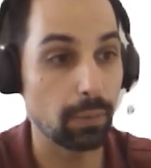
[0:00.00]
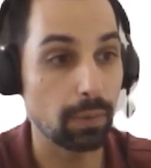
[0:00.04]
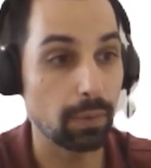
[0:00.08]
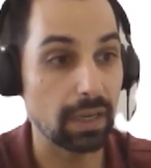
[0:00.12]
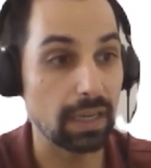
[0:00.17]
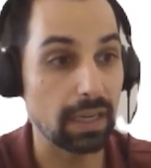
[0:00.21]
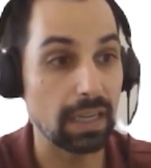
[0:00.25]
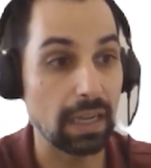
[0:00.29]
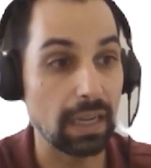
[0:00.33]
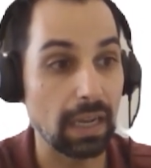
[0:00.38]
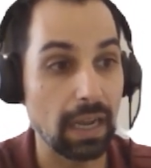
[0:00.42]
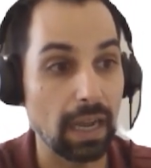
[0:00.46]

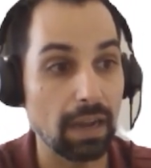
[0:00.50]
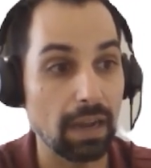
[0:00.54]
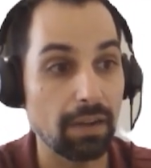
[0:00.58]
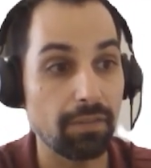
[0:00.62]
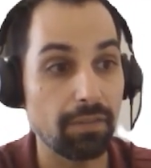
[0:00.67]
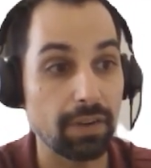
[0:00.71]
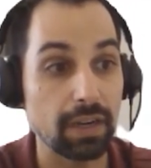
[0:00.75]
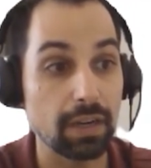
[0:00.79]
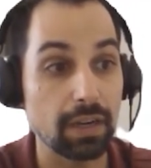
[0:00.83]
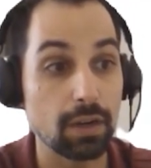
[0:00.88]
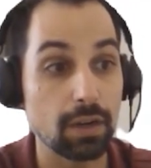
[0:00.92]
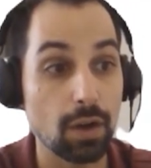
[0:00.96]
Where
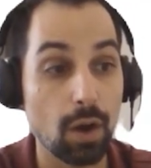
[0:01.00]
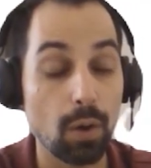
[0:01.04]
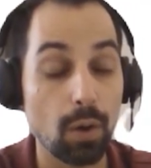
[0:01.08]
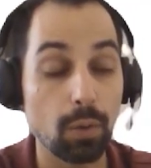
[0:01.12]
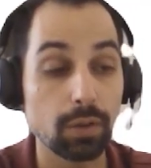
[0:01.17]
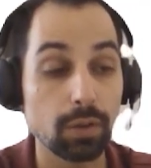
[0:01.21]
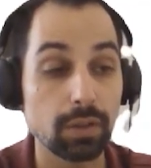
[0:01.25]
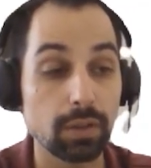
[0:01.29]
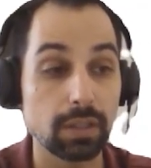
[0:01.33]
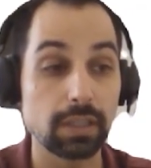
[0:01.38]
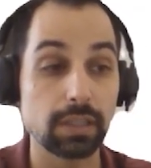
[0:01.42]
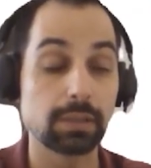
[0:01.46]
every
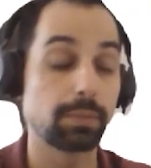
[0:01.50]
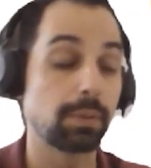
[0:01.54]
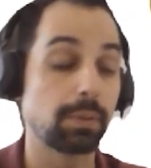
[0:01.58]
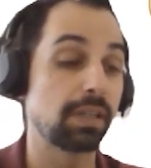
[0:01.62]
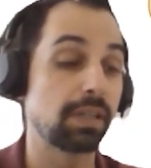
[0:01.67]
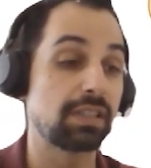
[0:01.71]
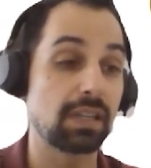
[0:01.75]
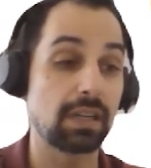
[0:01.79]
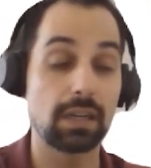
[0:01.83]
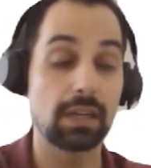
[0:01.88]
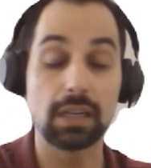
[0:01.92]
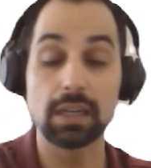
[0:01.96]
node is
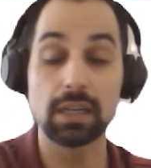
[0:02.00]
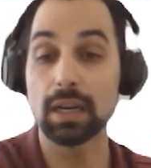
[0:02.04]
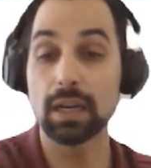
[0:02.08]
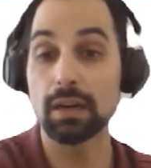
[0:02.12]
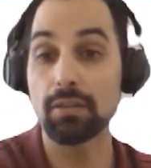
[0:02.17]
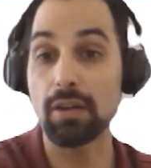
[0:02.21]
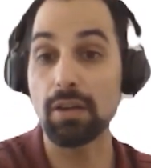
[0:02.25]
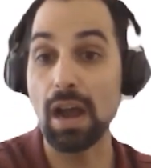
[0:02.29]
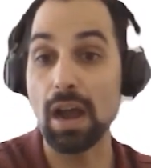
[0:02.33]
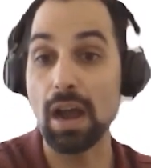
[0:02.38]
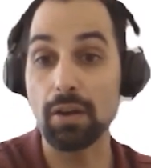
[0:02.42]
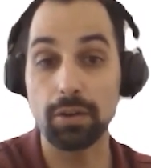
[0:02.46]
basically a
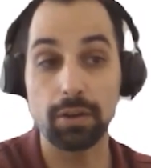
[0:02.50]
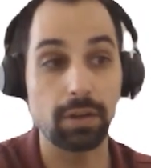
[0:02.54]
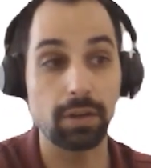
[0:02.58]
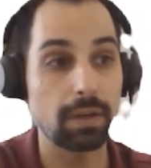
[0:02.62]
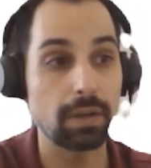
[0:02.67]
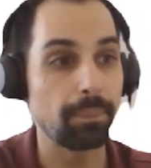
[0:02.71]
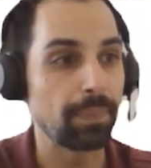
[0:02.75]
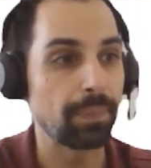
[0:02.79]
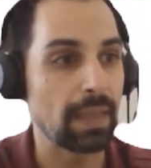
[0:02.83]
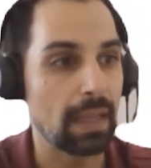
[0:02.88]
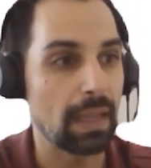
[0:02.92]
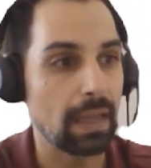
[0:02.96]

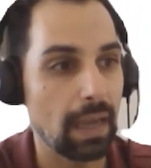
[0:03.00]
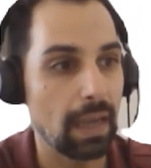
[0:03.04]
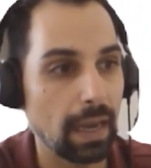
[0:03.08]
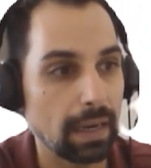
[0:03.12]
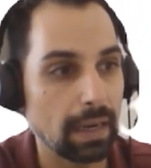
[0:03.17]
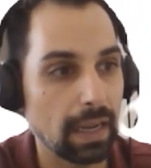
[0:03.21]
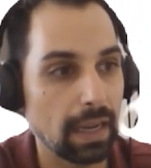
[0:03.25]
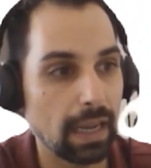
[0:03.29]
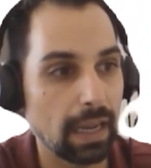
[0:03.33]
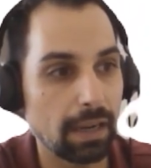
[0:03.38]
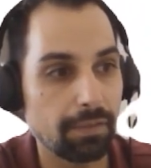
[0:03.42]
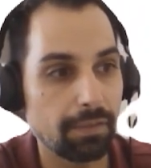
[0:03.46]
router,
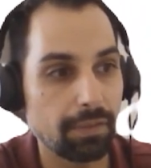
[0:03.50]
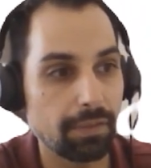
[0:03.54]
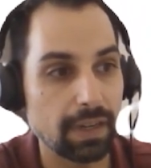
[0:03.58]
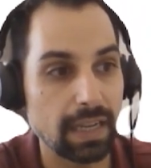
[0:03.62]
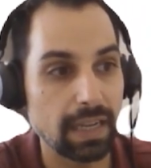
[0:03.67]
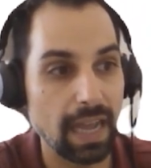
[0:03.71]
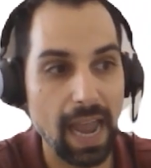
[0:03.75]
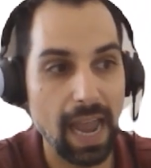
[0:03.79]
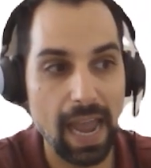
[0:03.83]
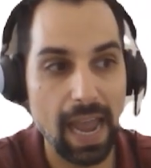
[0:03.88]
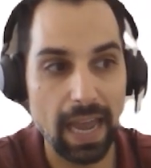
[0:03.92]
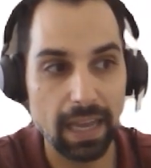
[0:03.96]
and
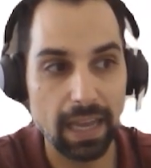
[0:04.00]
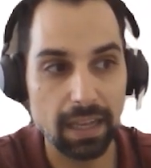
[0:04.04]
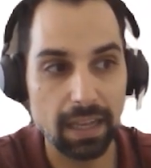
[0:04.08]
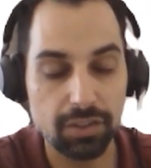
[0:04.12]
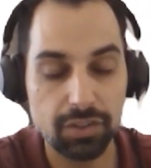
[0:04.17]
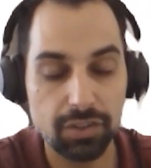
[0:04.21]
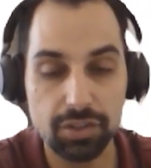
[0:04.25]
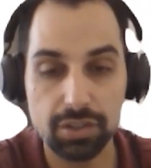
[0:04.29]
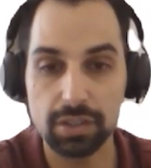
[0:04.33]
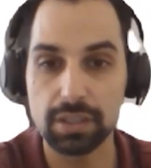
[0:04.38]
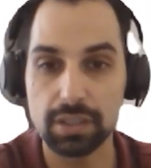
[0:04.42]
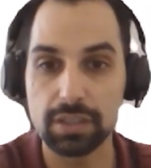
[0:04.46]
every
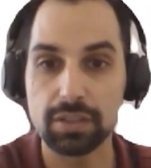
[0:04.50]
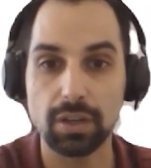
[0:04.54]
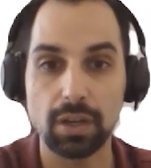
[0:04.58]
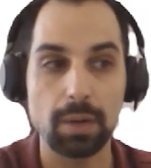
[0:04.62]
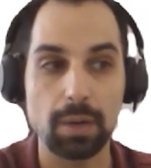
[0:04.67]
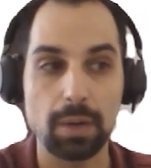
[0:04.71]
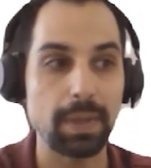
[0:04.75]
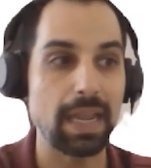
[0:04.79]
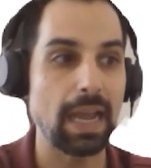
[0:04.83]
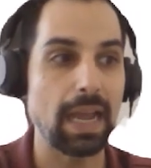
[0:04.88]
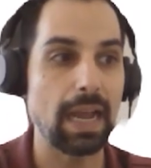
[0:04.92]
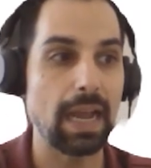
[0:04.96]
edge is going
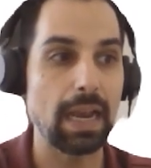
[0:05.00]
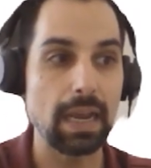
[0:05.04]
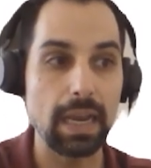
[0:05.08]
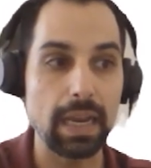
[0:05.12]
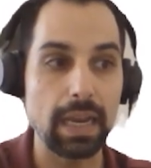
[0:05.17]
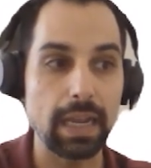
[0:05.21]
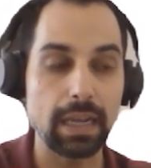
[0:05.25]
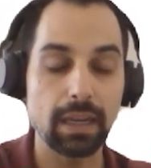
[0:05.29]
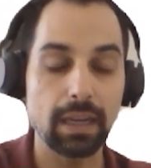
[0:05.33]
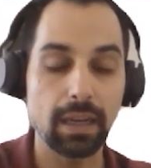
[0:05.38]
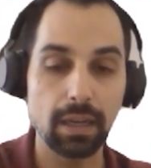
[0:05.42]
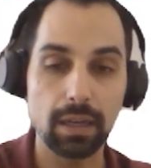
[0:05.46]
to be a
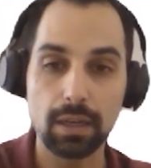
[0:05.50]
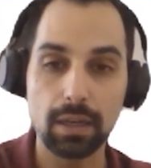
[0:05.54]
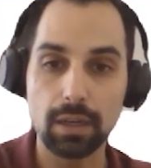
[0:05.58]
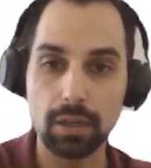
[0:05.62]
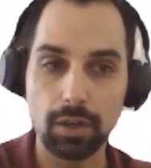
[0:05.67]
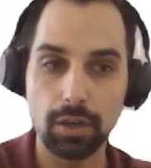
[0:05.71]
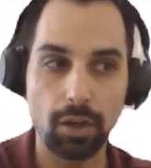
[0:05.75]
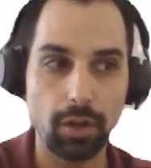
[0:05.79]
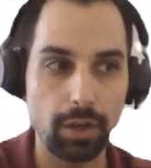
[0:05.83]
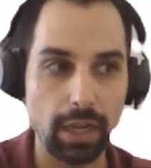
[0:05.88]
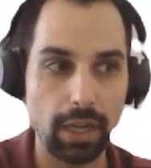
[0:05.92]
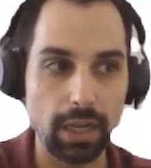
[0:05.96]
link
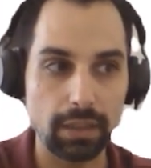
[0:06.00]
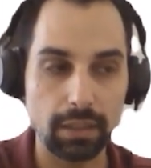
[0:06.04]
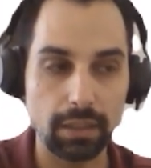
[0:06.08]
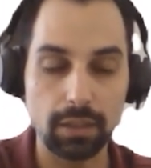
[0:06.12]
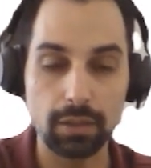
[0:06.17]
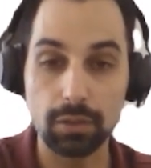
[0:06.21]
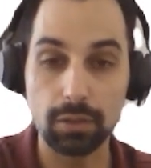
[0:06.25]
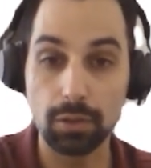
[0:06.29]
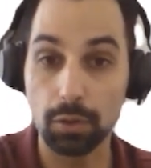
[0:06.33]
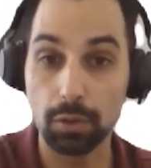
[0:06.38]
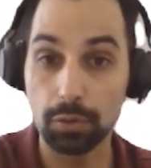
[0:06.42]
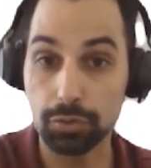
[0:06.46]

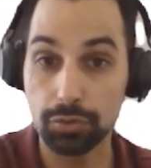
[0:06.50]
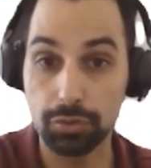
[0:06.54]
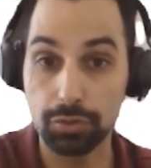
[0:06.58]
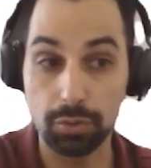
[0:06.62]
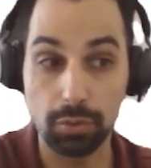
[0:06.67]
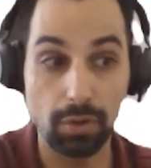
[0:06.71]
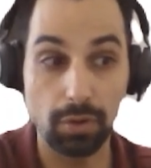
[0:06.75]
connecting those two